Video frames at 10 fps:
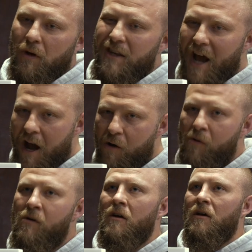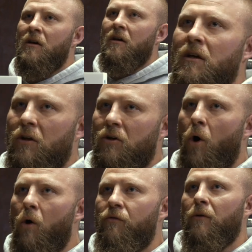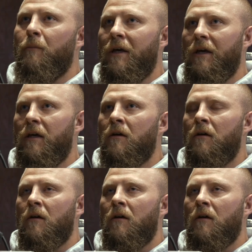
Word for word: But now, you know, the goal for me